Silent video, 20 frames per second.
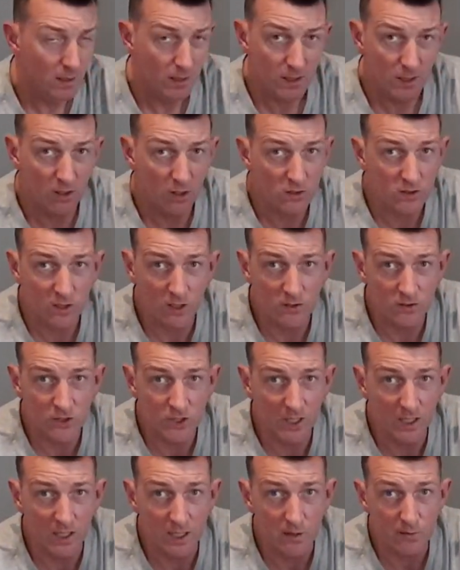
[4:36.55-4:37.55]
You're not
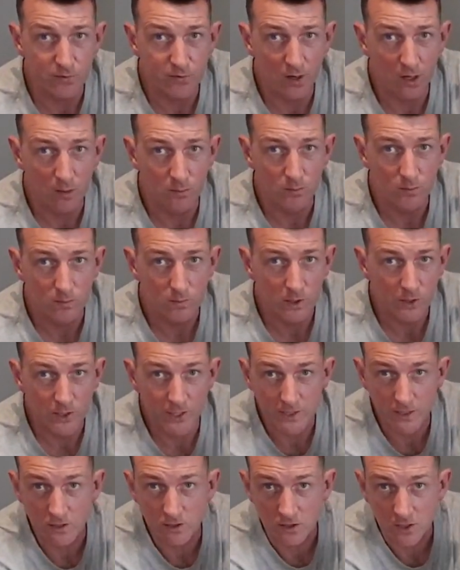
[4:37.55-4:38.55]
concealing it from
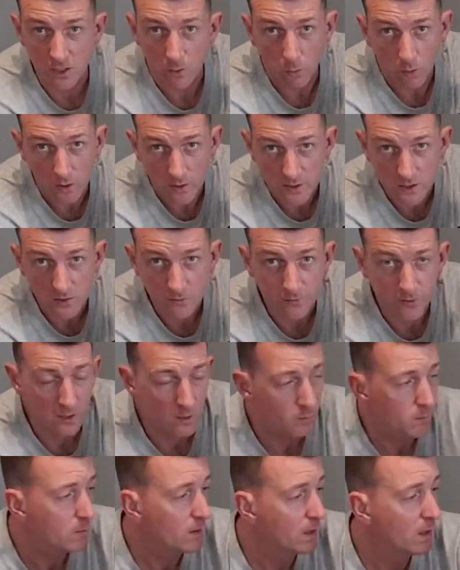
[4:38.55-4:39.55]
critters that you want it to
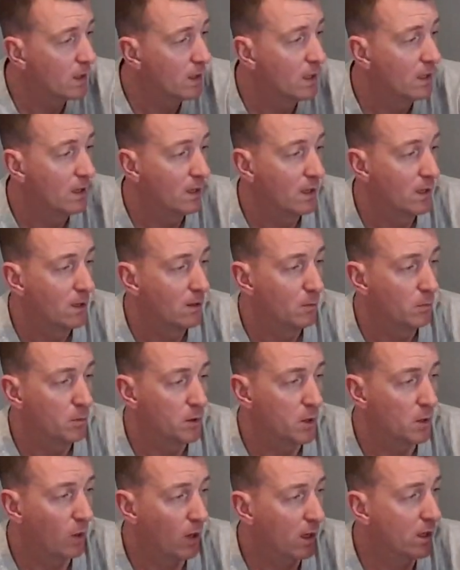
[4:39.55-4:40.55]
film,
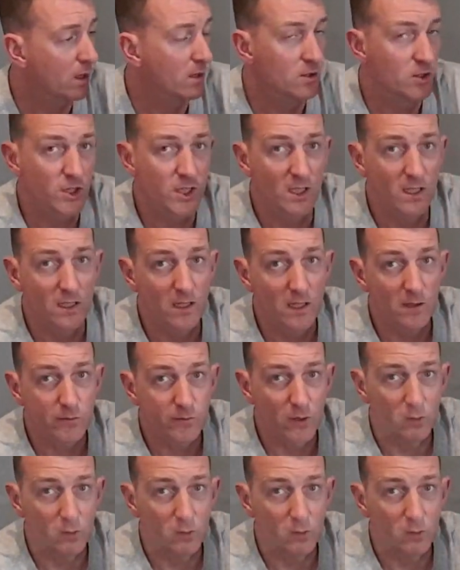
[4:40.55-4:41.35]
but you are concealing it